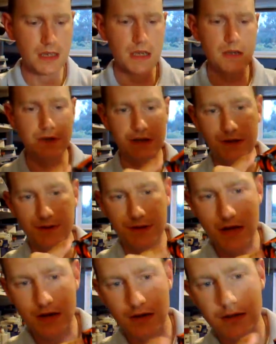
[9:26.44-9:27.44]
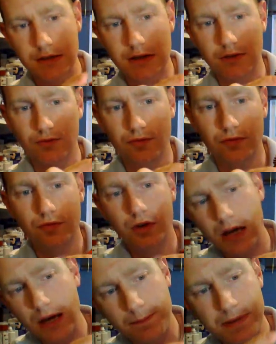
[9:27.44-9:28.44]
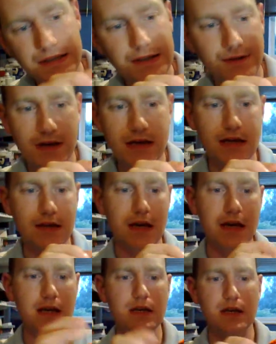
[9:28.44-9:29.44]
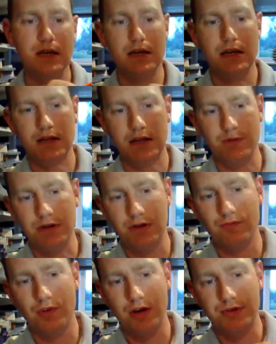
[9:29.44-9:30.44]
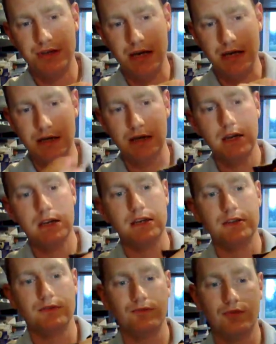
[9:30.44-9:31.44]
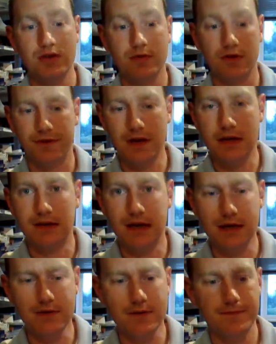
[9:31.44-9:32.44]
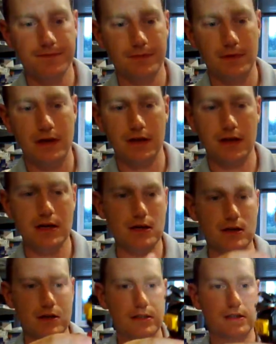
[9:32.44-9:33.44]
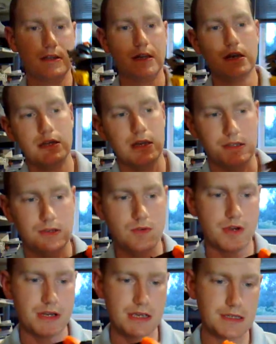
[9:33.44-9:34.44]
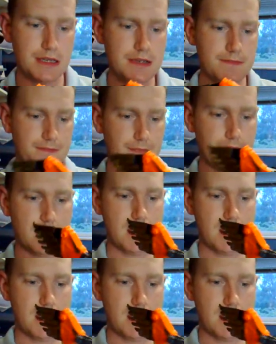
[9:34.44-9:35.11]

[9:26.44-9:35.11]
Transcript: We need to tuck his little beast feet in there. Then we can rotate his robot feet down like that. That's quite easy.